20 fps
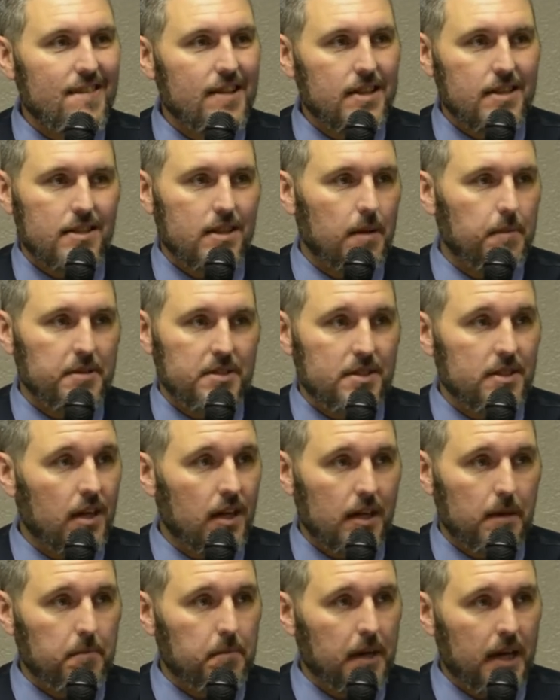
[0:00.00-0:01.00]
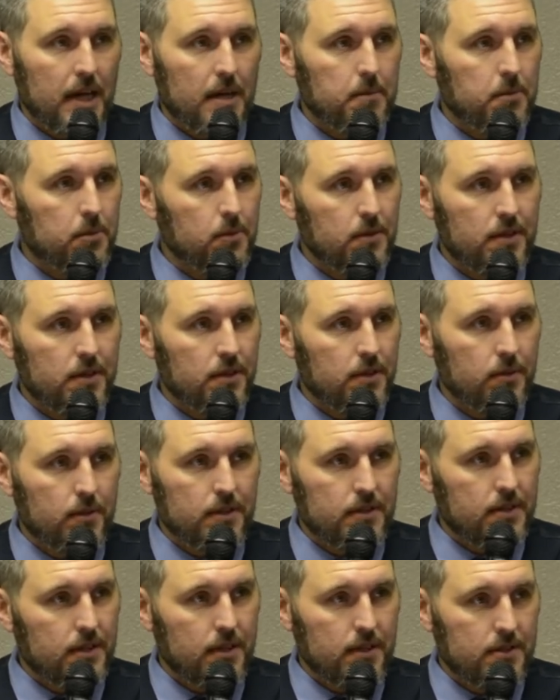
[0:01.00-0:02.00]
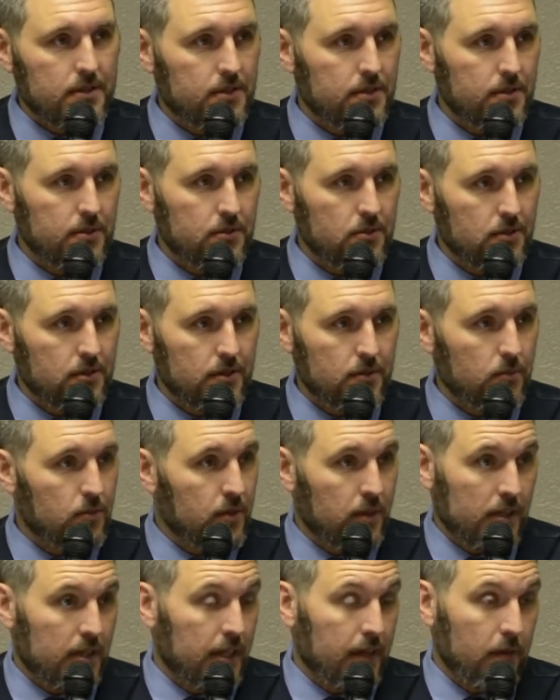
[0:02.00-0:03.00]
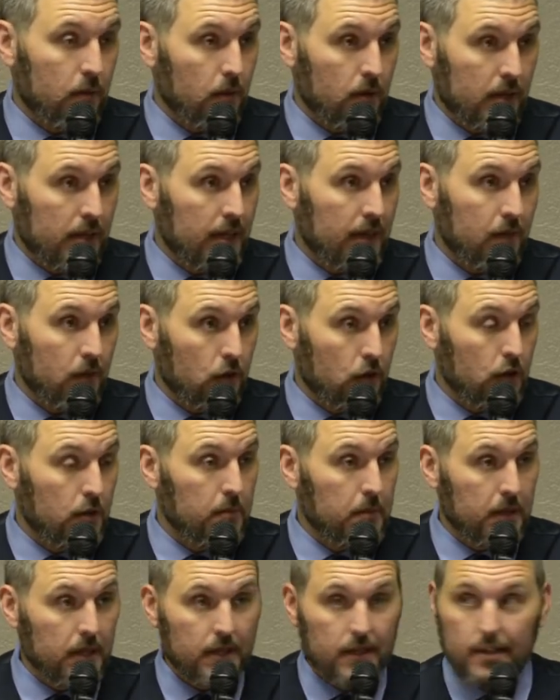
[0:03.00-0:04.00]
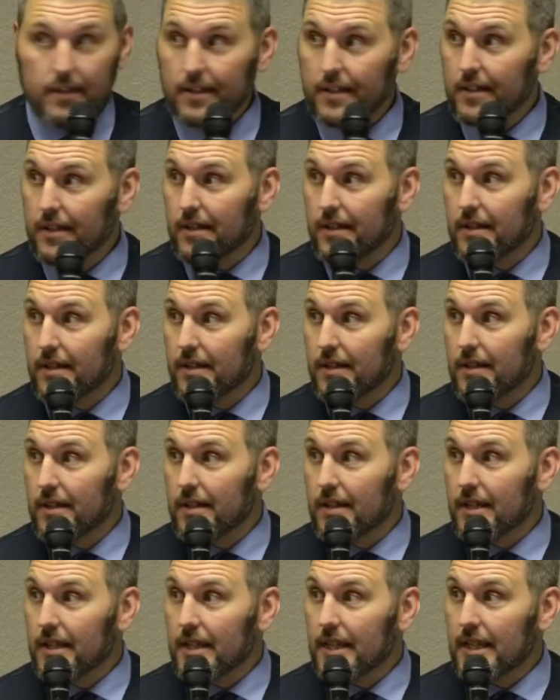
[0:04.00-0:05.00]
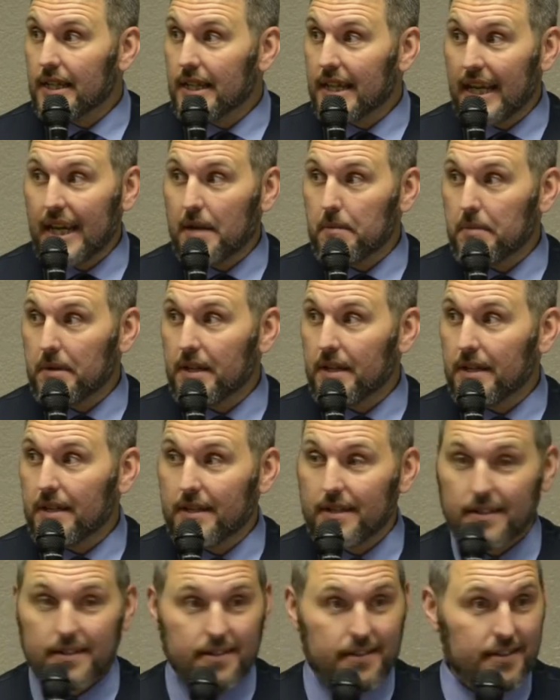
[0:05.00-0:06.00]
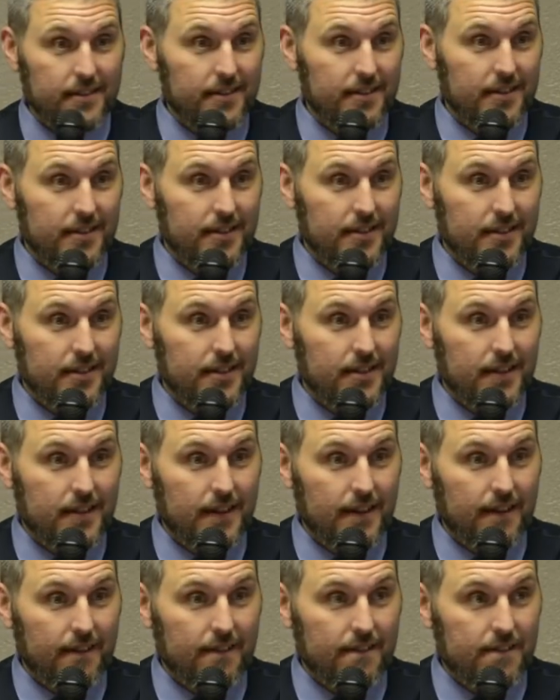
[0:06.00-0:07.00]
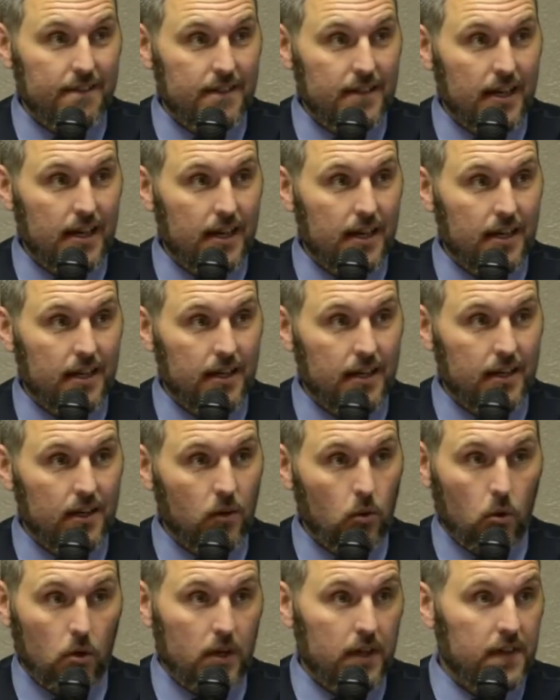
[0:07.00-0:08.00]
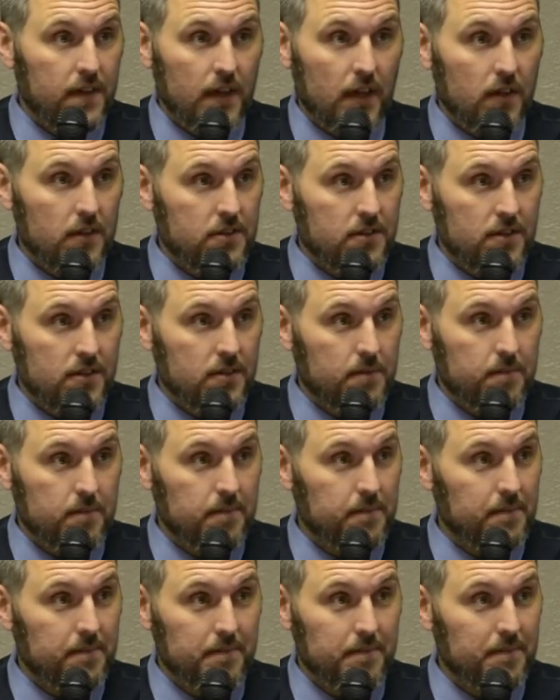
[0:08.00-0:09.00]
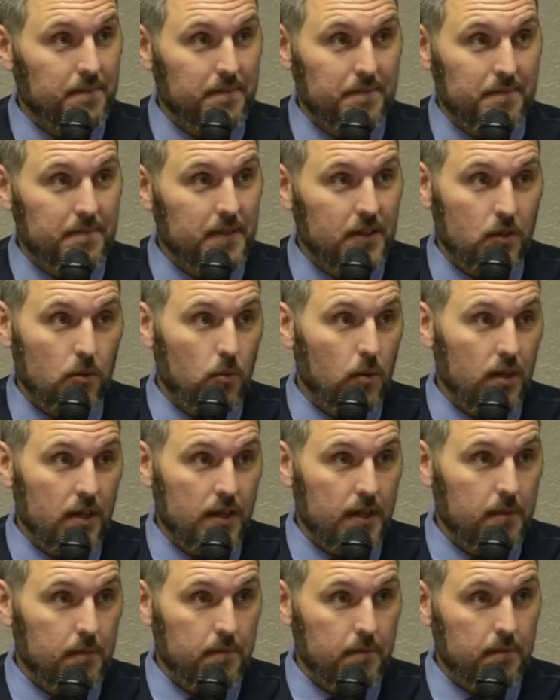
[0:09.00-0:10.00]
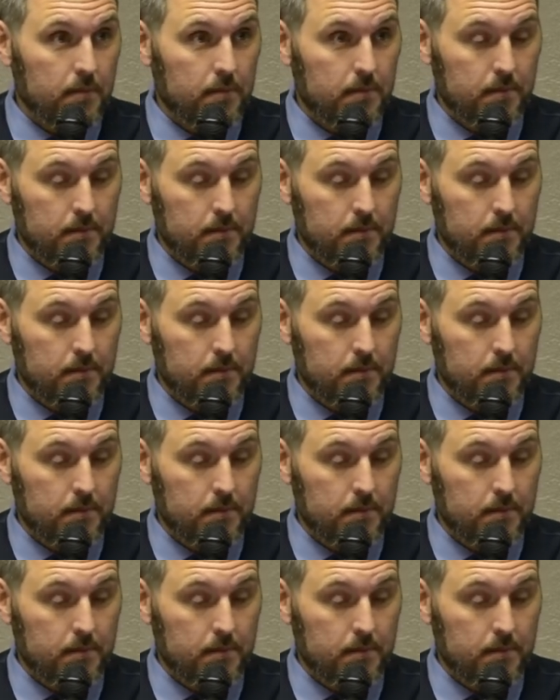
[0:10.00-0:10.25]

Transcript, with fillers: Islam is not compatible with the U.S. Constitution. It will never, never could be. It can't be. Yeah, or Catholicism. Neither one of them.